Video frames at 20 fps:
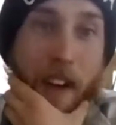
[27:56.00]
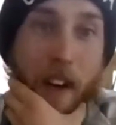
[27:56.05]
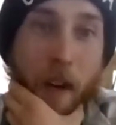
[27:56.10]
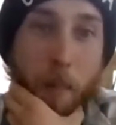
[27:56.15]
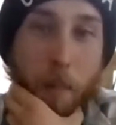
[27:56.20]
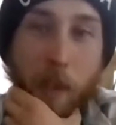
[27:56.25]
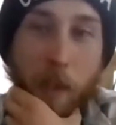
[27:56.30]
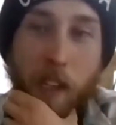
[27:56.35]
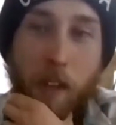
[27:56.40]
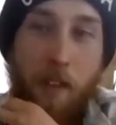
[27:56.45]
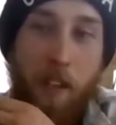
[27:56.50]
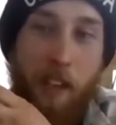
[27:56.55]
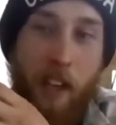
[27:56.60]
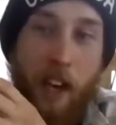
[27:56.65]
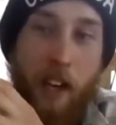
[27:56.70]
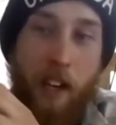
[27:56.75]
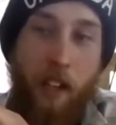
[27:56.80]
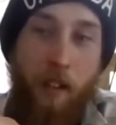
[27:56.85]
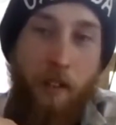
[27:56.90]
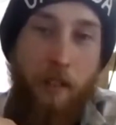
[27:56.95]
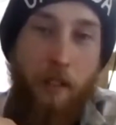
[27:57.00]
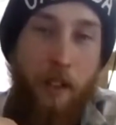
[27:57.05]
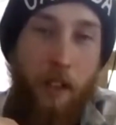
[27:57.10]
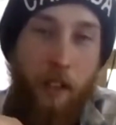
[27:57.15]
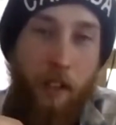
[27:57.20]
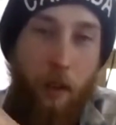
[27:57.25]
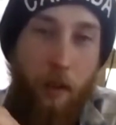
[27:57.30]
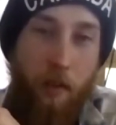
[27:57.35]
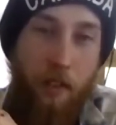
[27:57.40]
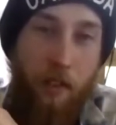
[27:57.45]
because again, it
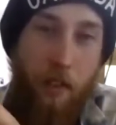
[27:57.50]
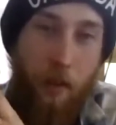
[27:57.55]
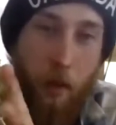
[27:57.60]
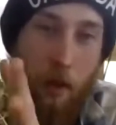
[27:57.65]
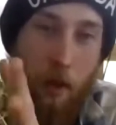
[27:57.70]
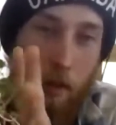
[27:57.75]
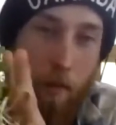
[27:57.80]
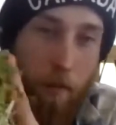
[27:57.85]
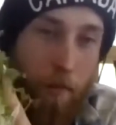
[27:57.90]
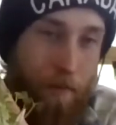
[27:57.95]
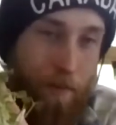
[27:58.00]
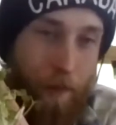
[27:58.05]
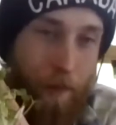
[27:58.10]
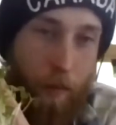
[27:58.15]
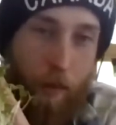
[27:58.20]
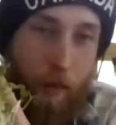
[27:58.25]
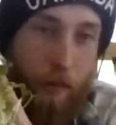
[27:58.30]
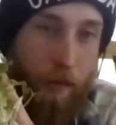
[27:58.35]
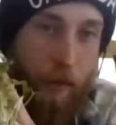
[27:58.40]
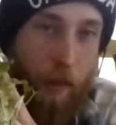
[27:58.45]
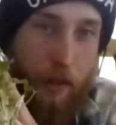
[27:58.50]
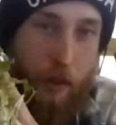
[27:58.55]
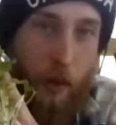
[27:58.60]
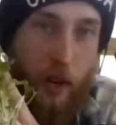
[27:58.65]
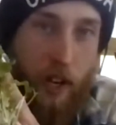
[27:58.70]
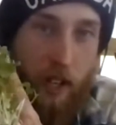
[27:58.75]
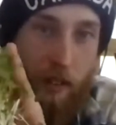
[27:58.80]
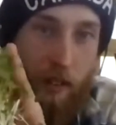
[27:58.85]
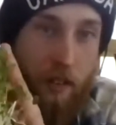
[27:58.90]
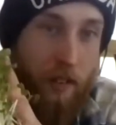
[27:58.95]
goes into a
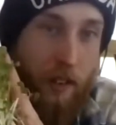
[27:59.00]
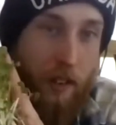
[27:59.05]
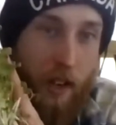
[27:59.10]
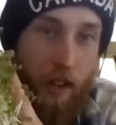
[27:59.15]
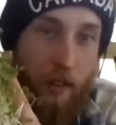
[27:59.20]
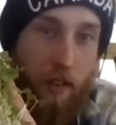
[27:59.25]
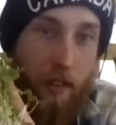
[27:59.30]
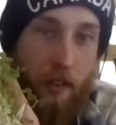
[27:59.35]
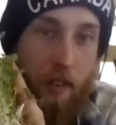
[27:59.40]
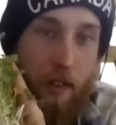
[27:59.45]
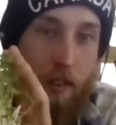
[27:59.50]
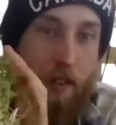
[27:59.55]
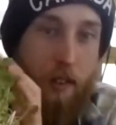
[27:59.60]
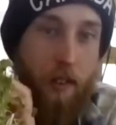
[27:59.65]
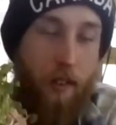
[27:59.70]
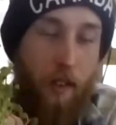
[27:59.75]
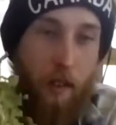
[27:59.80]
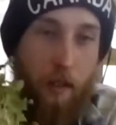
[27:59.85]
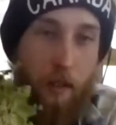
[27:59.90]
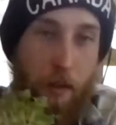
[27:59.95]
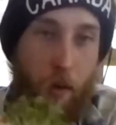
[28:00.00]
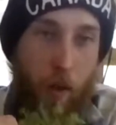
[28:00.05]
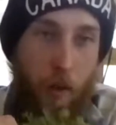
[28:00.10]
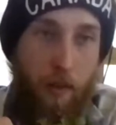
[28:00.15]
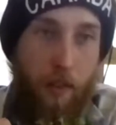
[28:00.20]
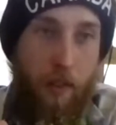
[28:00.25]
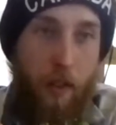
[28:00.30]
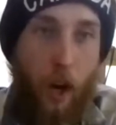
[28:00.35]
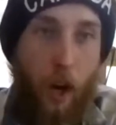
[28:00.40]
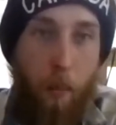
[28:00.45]
refrigerated stasis and sort of
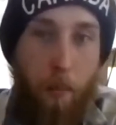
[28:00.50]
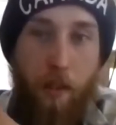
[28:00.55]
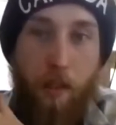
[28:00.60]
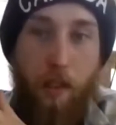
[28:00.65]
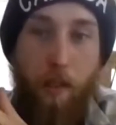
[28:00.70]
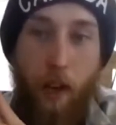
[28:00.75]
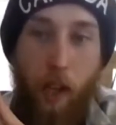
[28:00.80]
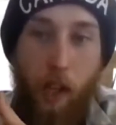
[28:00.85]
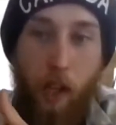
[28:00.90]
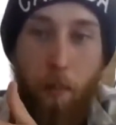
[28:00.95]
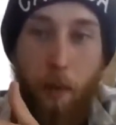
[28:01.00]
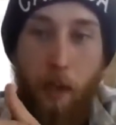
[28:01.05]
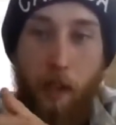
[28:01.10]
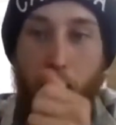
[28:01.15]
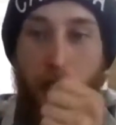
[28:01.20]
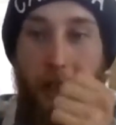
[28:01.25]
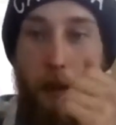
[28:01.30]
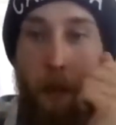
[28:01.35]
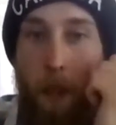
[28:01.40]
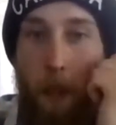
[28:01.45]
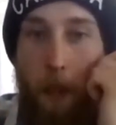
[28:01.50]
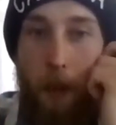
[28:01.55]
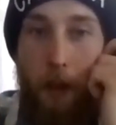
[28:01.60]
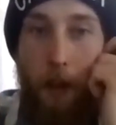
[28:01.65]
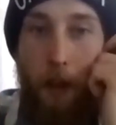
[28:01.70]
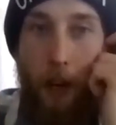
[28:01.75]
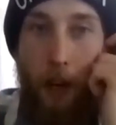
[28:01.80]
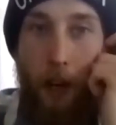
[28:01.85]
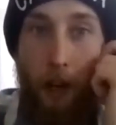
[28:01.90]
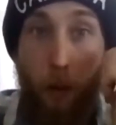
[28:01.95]
stops developing
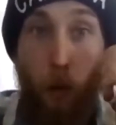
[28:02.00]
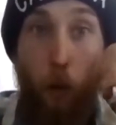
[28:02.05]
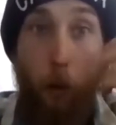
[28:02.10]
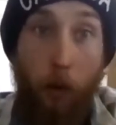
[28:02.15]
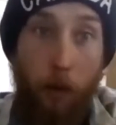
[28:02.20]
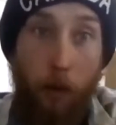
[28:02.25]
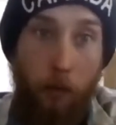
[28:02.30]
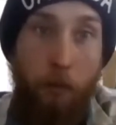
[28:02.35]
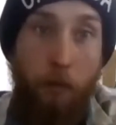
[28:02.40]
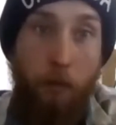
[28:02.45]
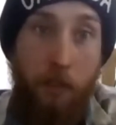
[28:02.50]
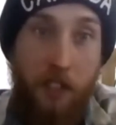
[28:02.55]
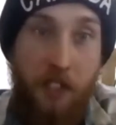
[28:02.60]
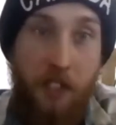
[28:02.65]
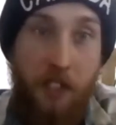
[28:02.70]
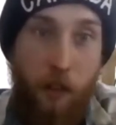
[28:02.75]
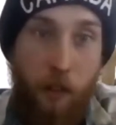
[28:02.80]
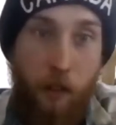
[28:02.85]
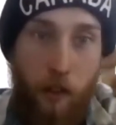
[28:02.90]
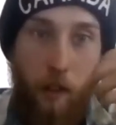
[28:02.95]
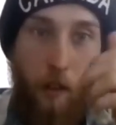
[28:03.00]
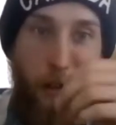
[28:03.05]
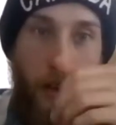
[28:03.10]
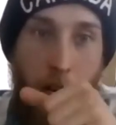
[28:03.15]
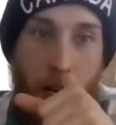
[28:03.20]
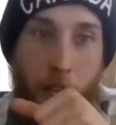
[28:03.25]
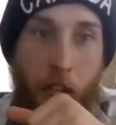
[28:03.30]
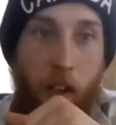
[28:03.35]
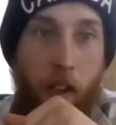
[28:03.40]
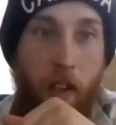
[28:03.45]
or
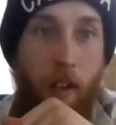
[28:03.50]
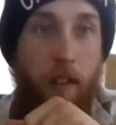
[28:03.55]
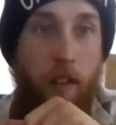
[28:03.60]
deteriorating.